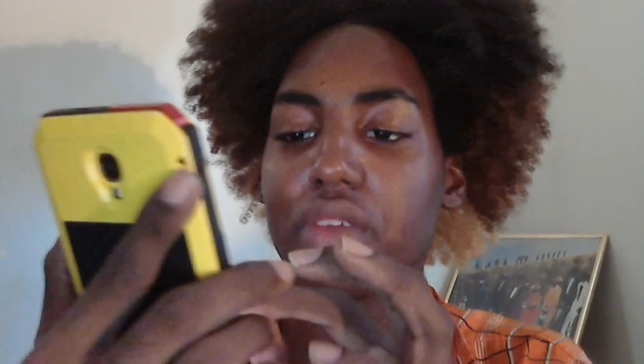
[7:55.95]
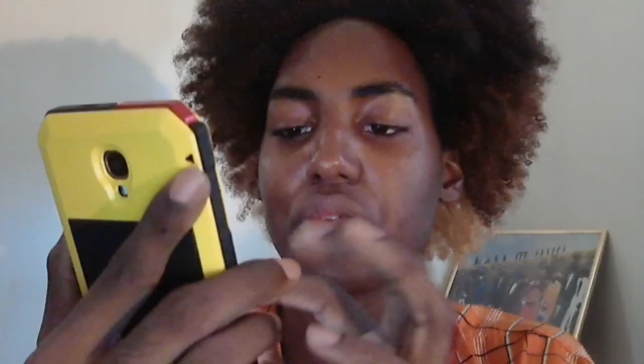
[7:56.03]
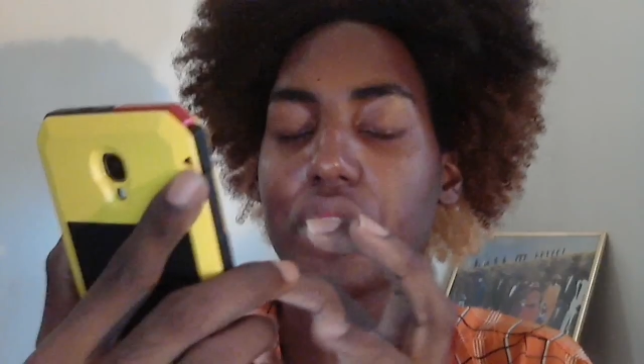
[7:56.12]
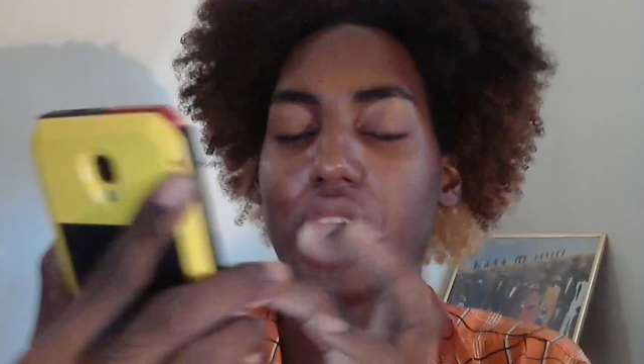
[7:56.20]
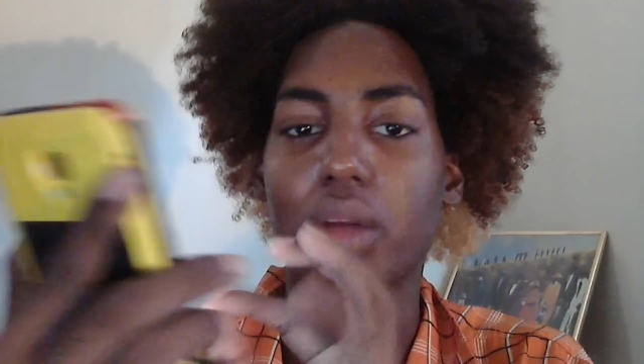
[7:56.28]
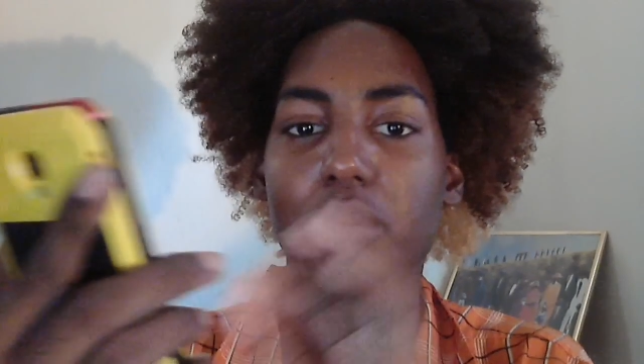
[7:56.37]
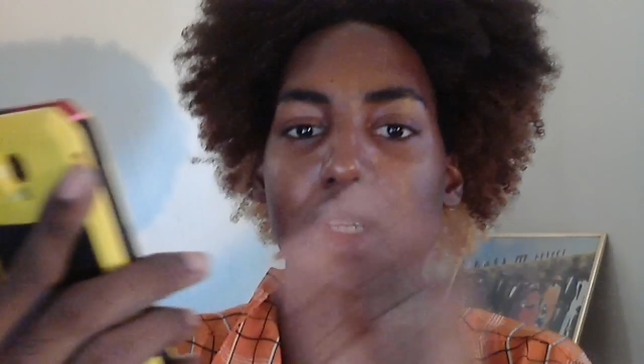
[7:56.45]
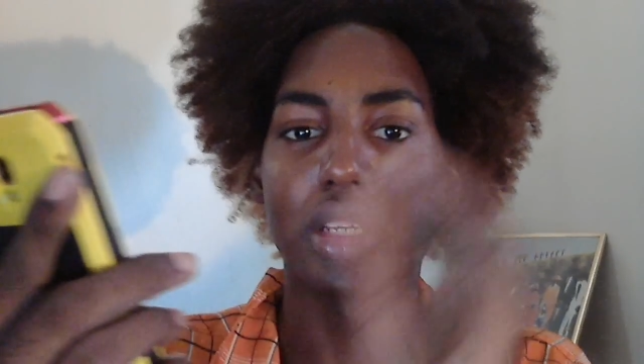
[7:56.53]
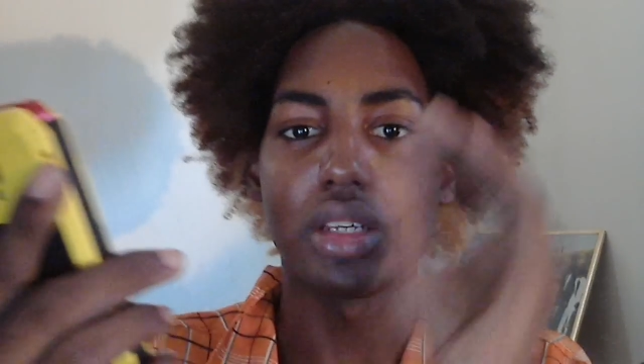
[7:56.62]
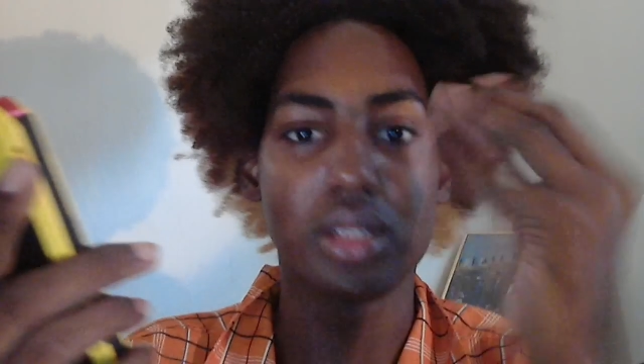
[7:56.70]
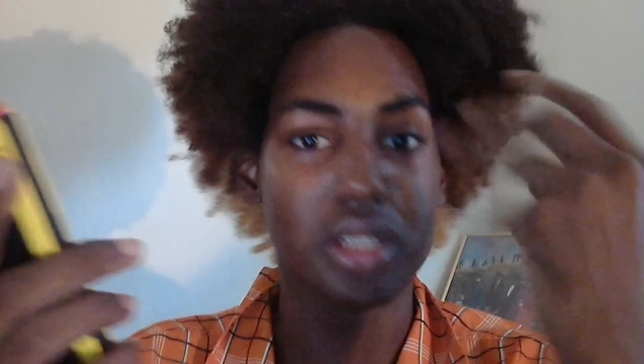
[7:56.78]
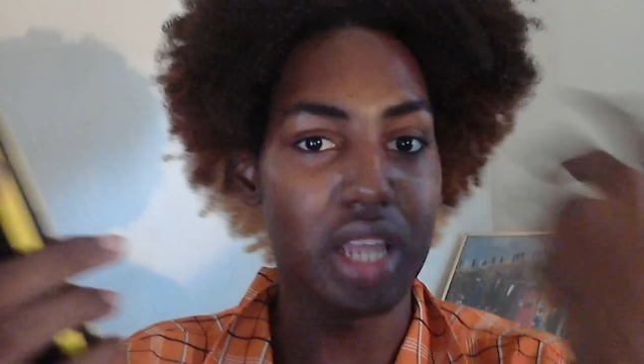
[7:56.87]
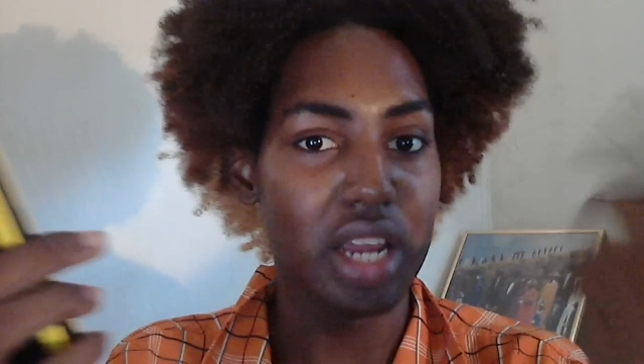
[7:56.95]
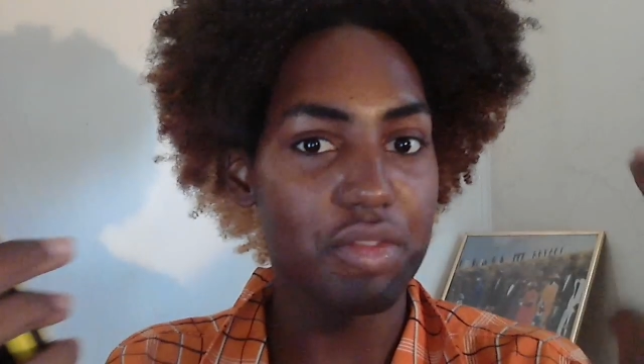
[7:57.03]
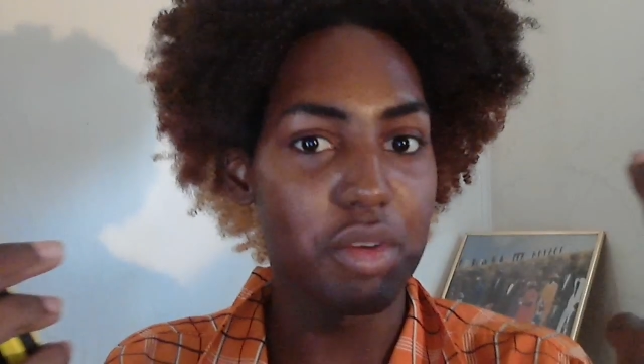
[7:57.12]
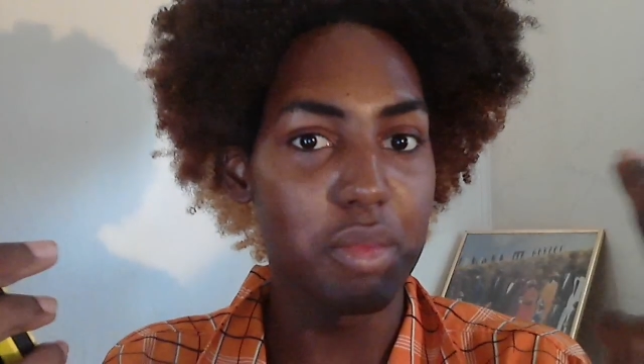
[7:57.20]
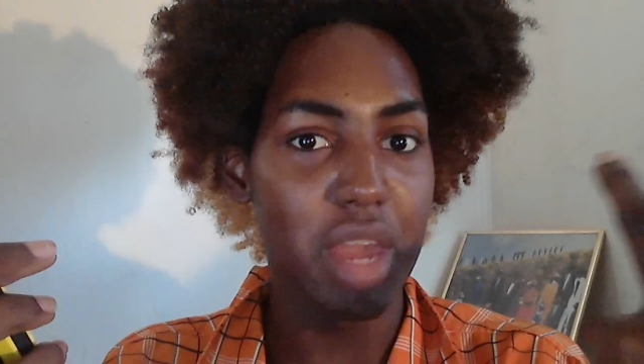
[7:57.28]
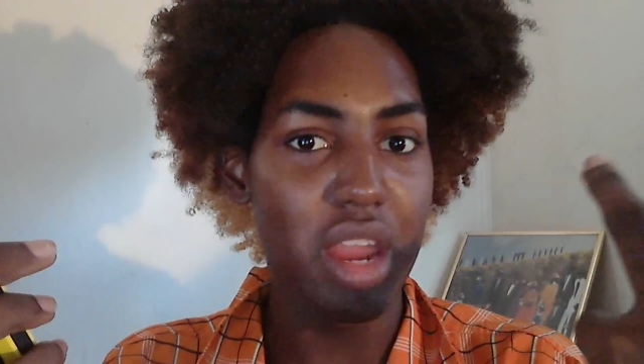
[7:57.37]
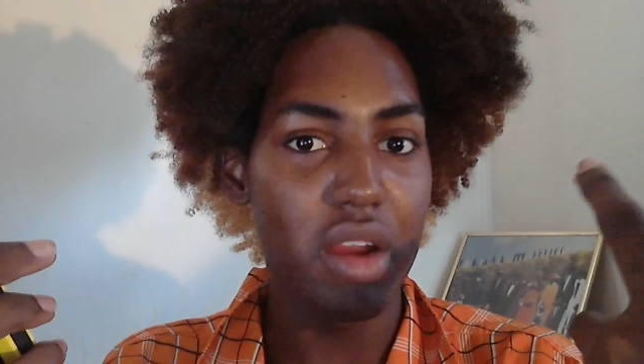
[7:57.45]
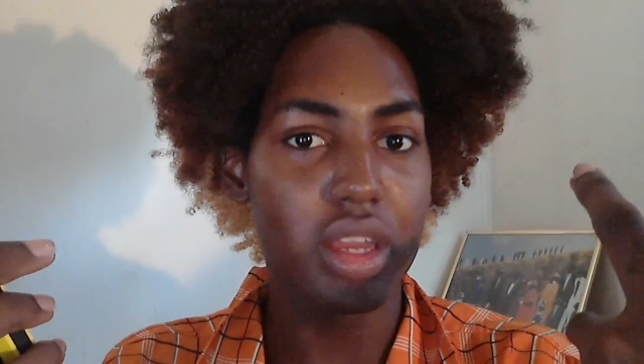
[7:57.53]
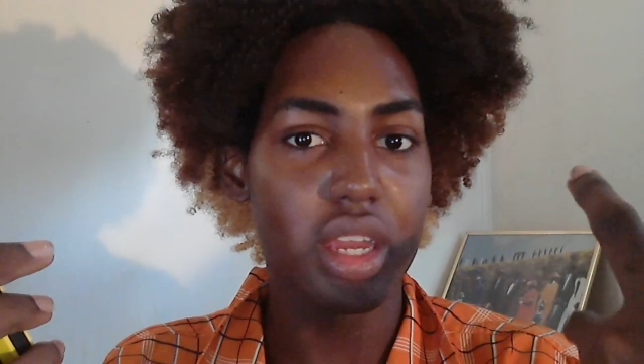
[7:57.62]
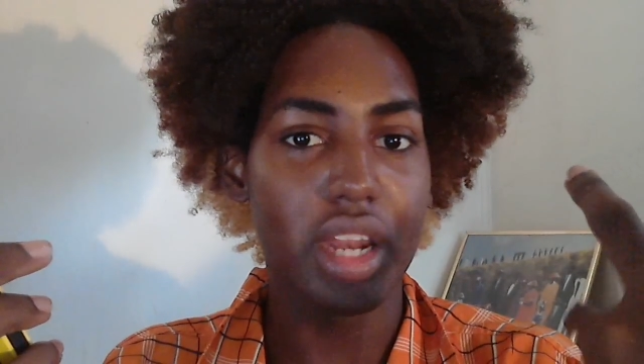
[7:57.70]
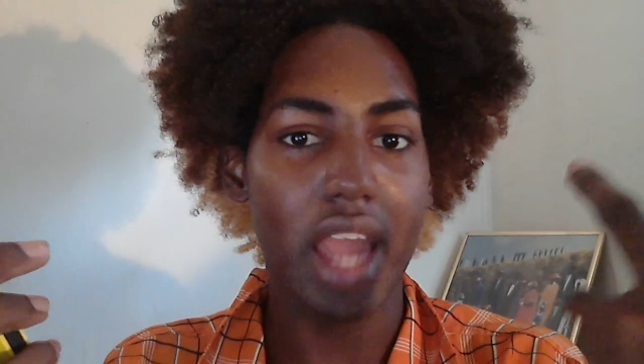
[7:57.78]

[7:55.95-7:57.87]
for y'all because Native American